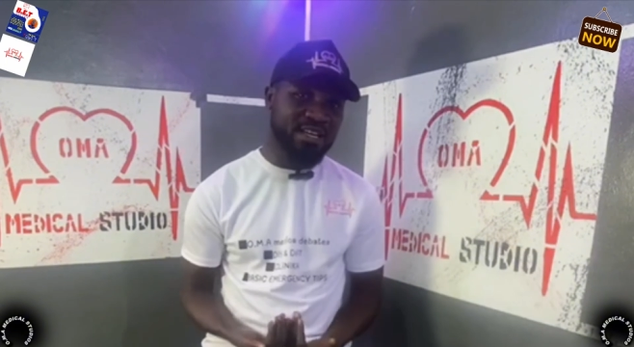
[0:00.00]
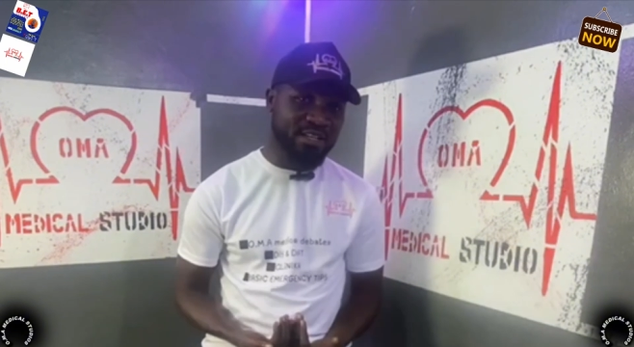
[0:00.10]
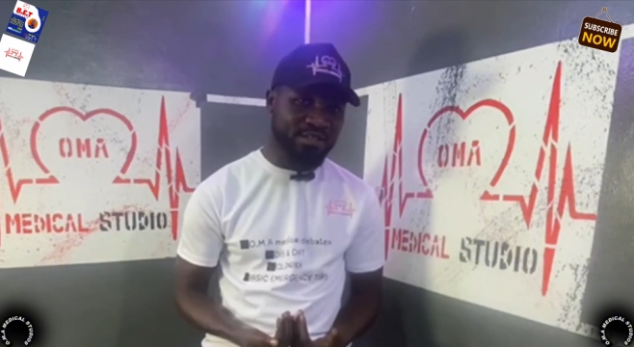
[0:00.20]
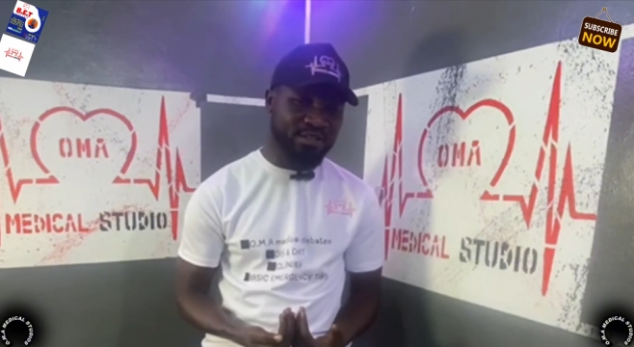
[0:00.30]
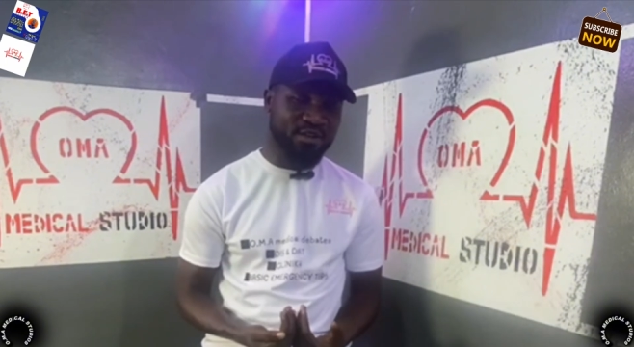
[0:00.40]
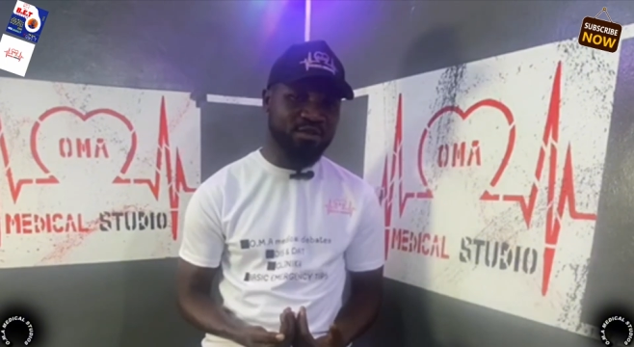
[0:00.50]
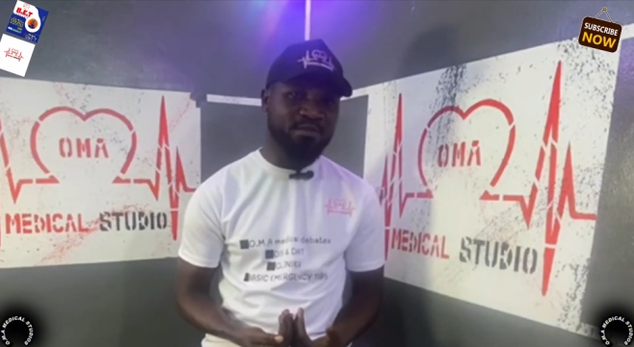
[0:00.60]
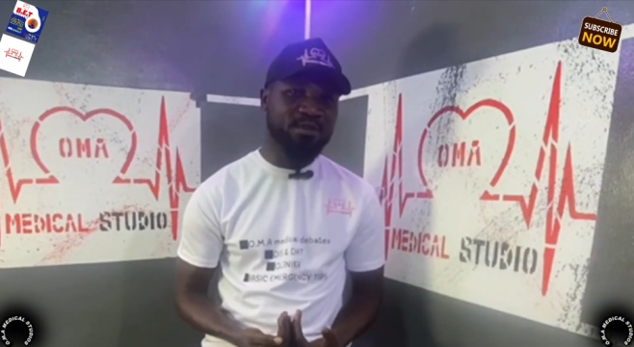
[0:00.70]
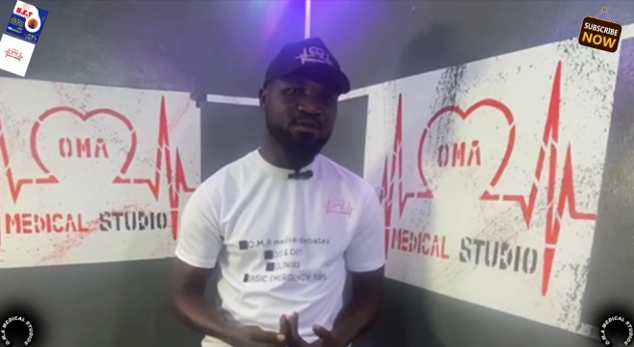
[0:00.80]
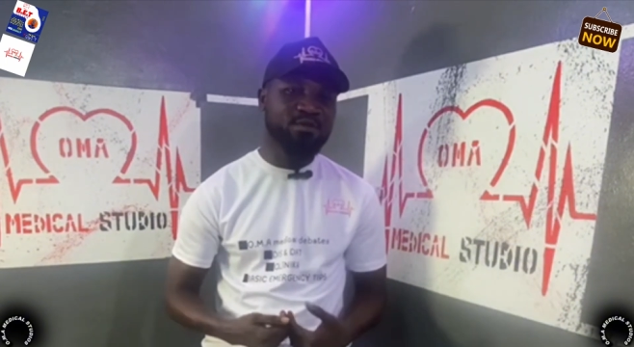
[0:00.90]
gets to the
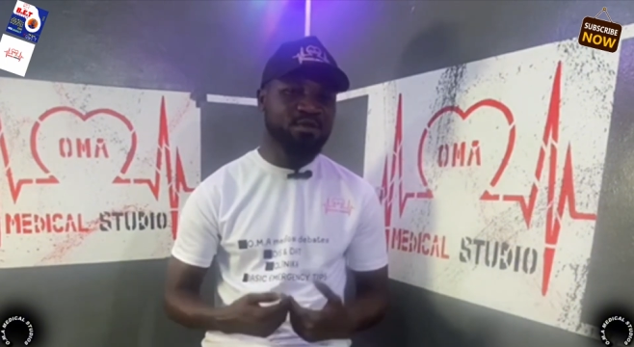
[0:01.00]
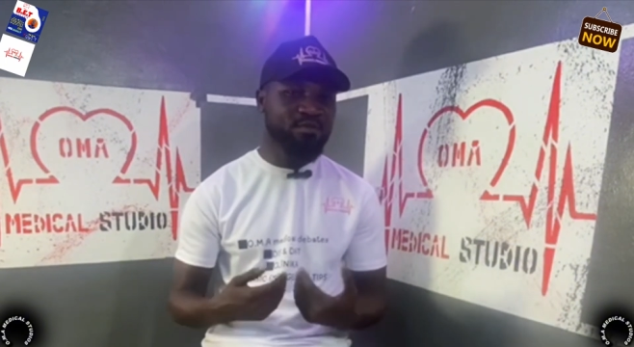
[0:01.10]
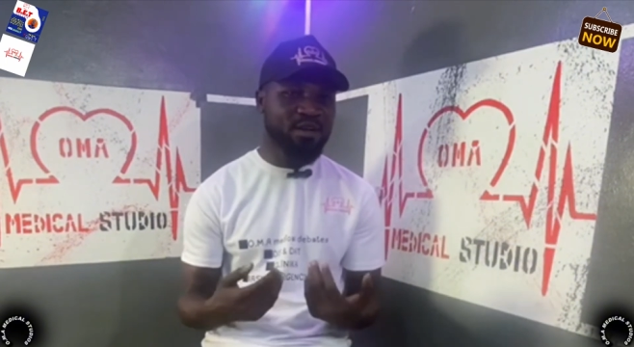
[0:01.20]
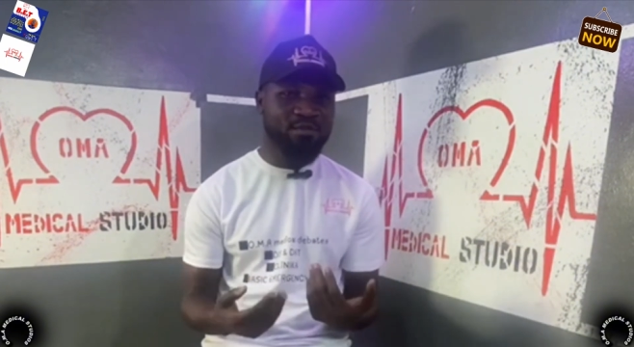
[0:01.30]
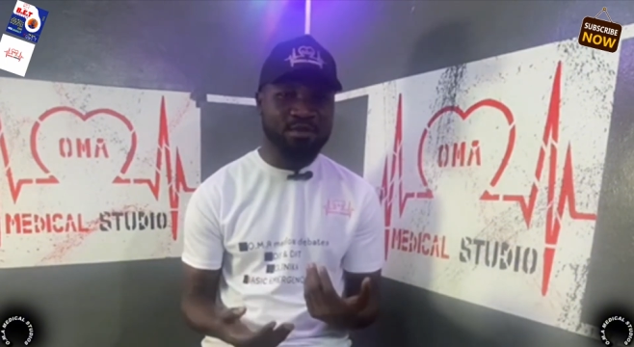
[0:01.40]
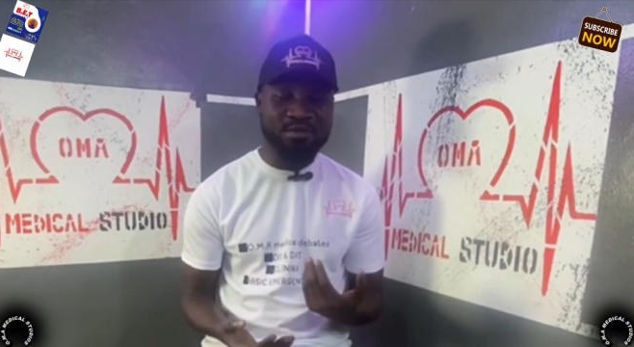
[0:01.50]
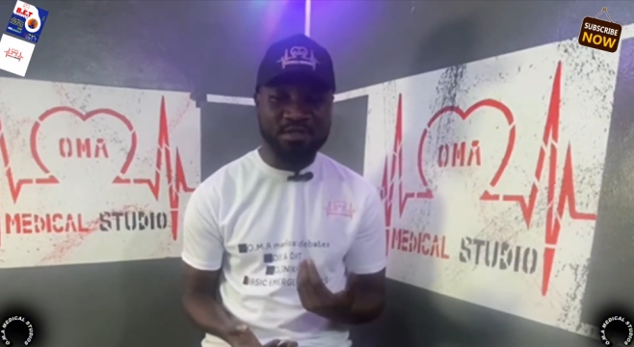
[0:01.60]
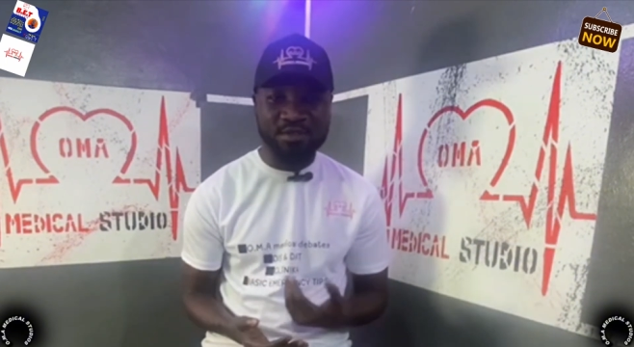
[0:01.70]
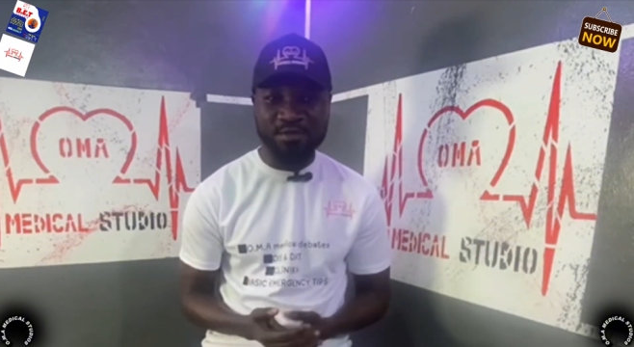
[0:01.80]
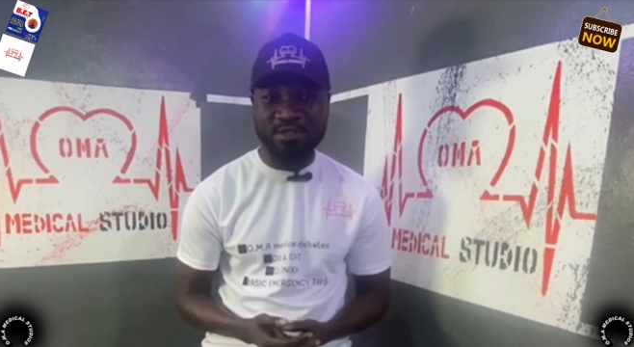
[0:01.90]
hospital. We are going
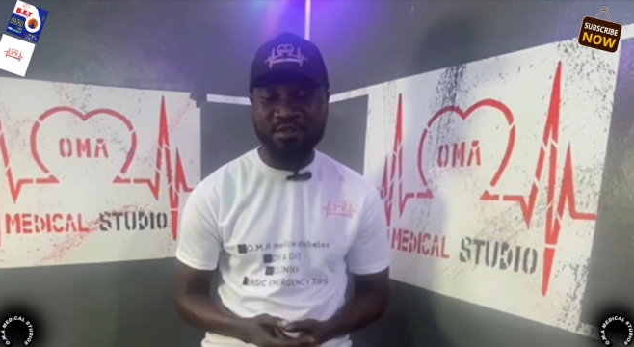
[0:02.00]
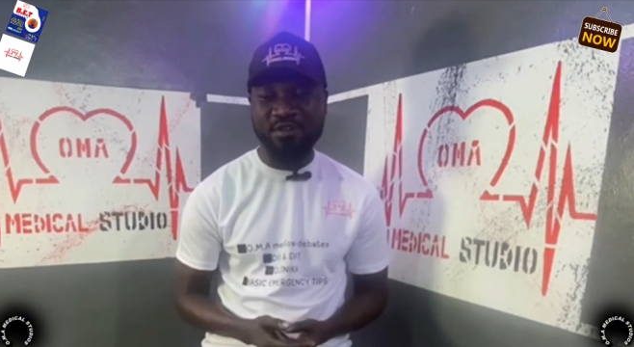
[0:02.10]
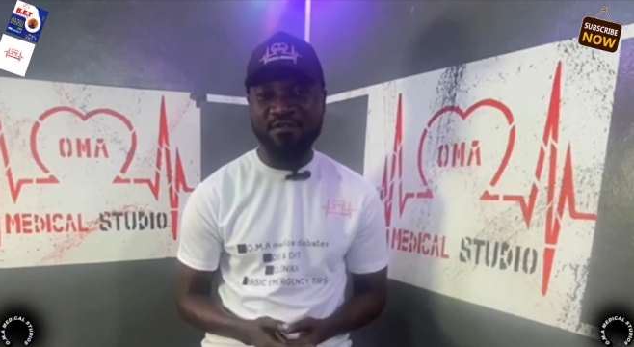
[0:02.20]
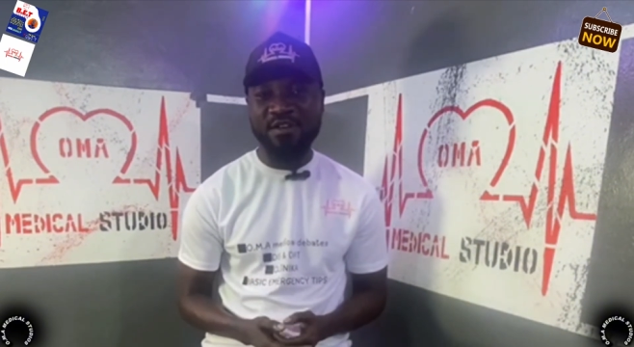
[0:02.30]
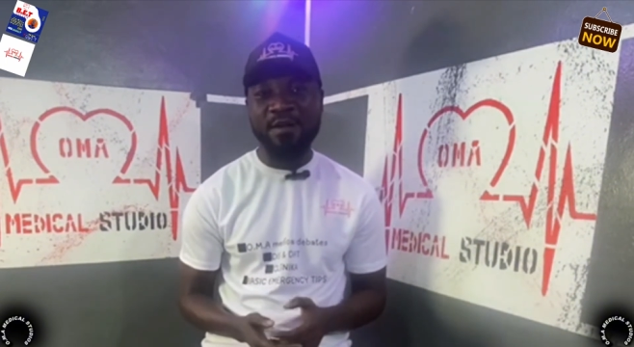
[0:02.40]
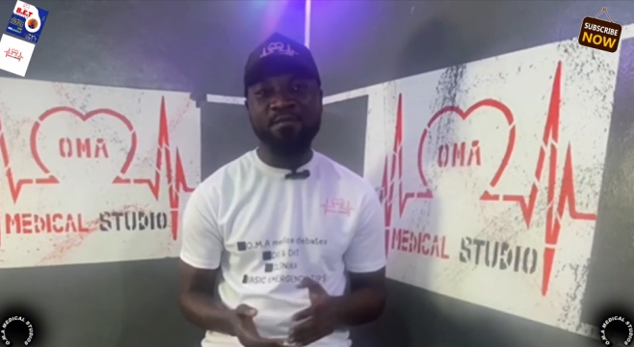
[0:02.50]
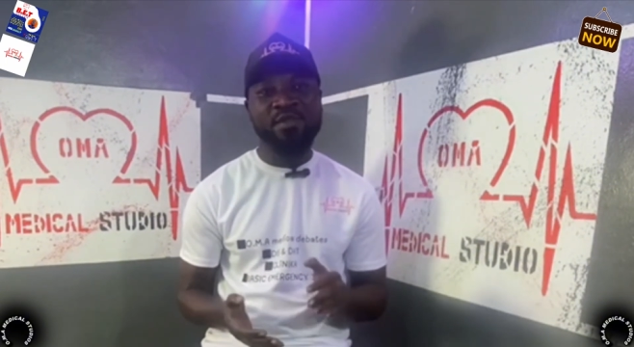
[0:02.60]
to deal with all of that.